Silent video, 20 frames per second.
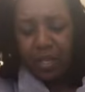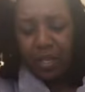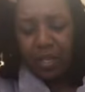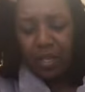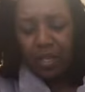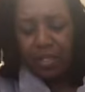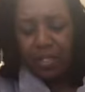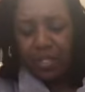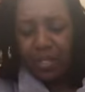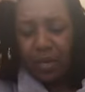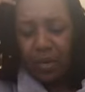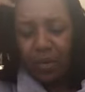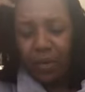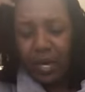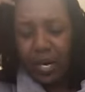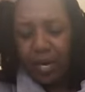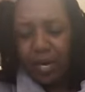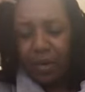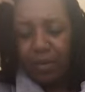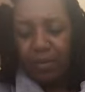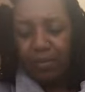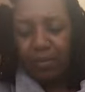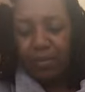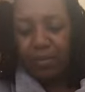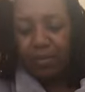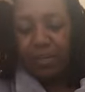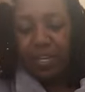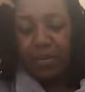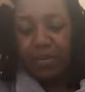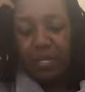And so
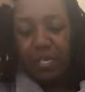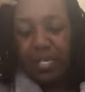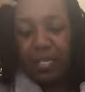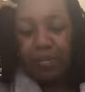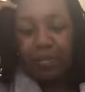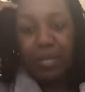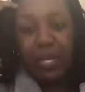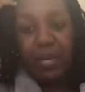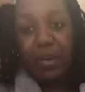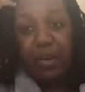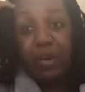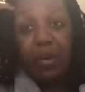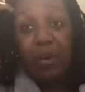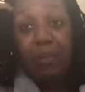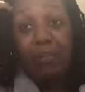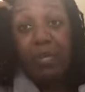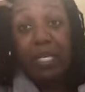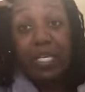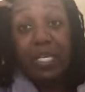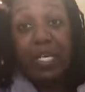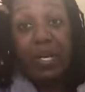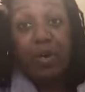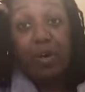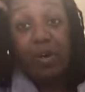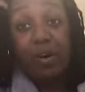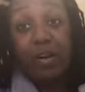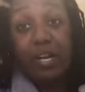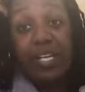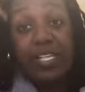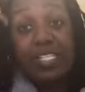Phoebe played her little
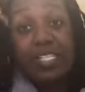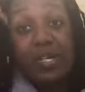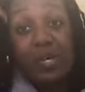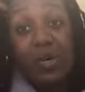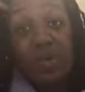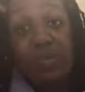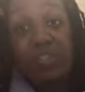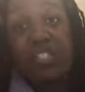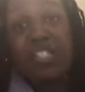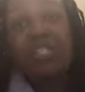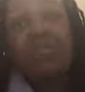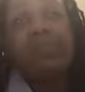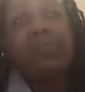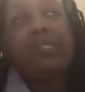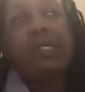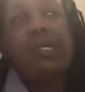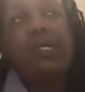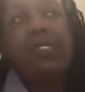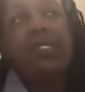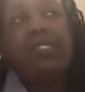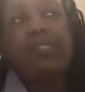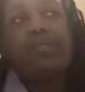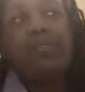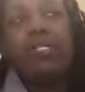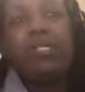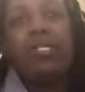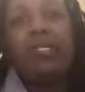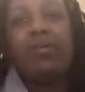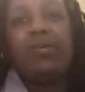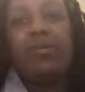mediocre-ass song. Jim was like, it's
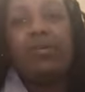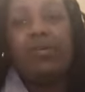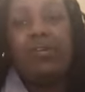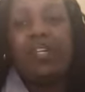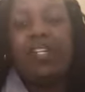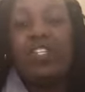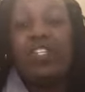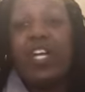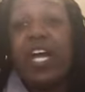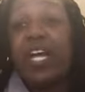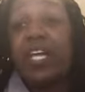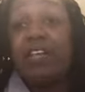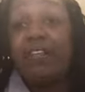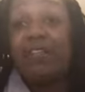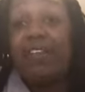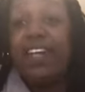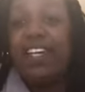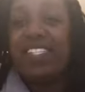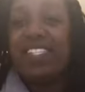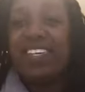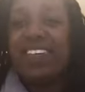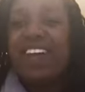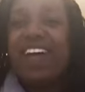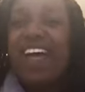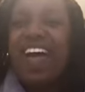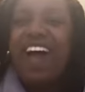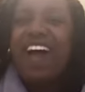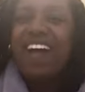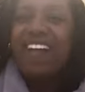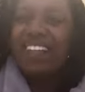mediocre. And Jackie fake as hell.
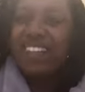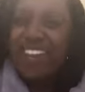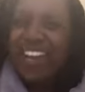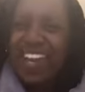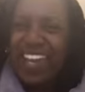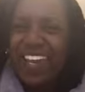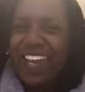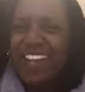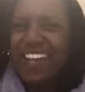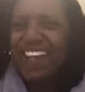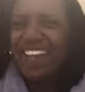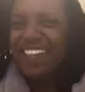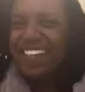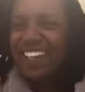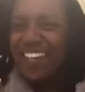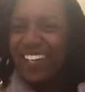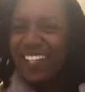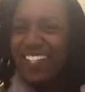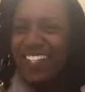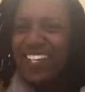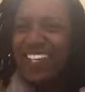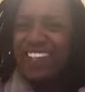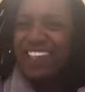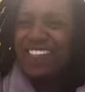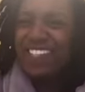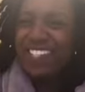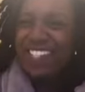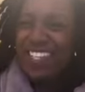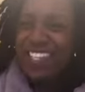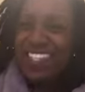All right, girl, I can deal
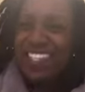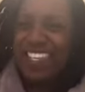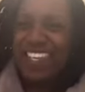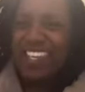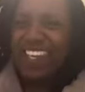with this.